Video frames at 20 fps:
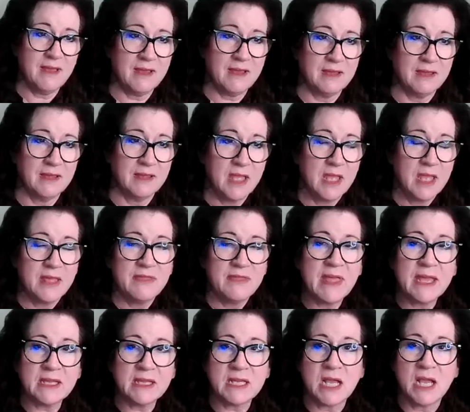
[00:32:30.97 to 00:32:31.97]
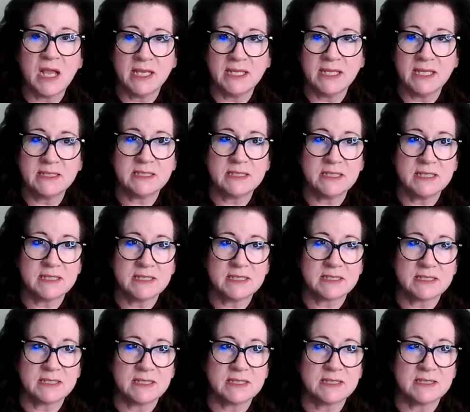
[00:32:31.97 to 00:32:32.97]
Yeah, that
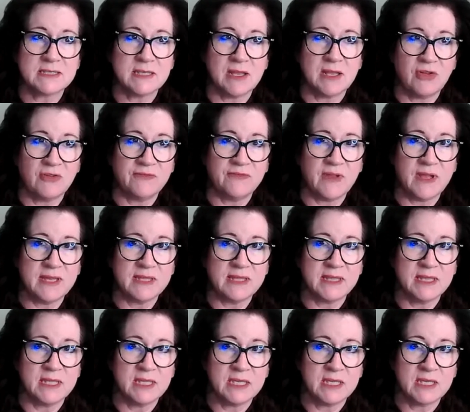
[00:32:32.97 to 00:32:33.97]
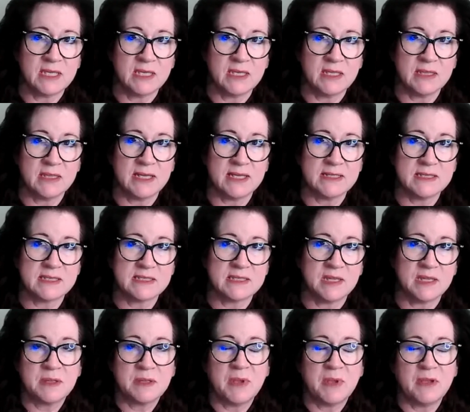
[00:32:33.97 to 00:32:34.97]
kindness to self, I think that
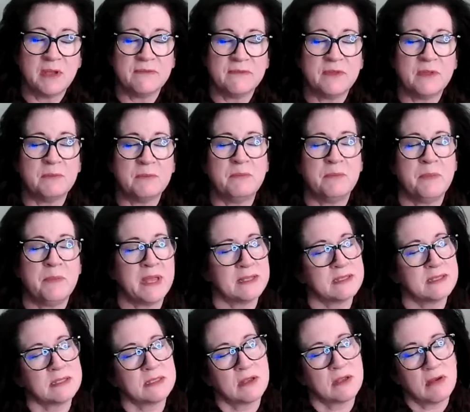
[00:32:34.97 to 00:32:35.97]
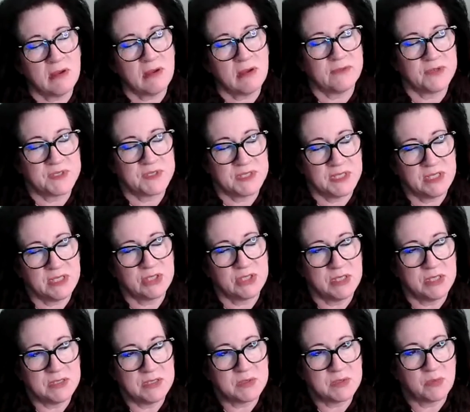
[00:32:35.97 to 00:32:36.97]
some of the best
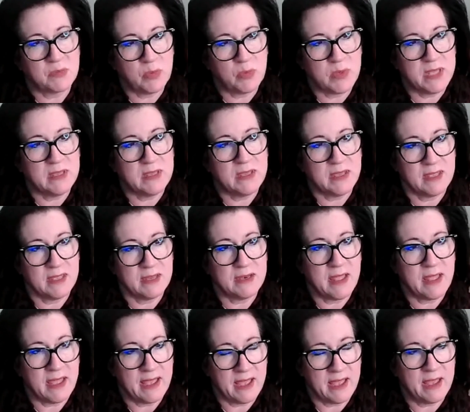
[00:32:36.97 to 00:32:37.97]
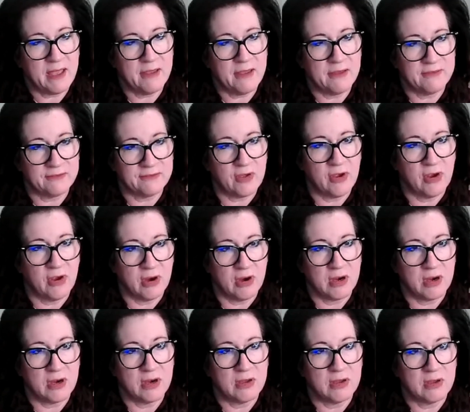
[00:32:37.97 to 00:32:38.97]
conversations we can have
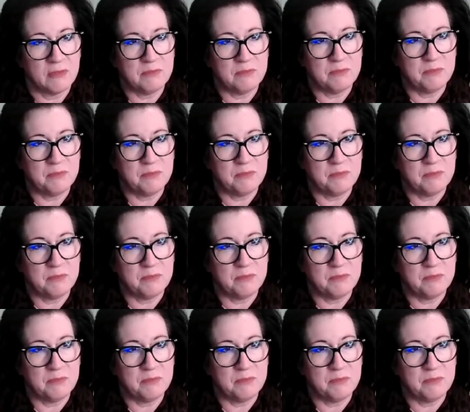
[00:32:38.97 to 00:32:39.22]
are